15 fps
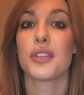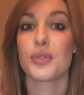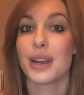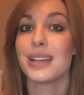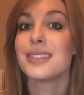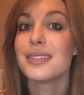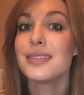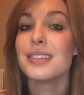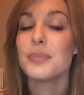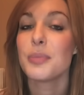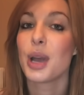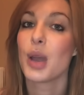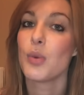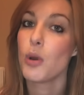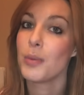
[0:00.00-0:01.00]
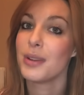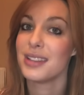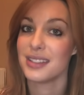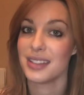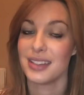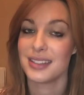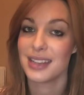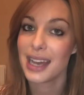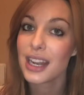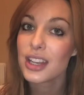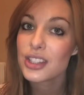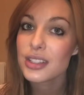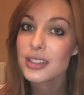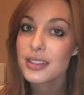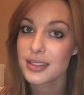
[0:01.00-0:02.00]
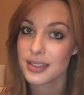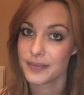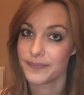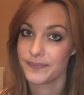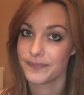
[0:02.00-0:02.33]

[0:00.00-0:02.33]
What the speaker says: threatened by a woman's intelligence.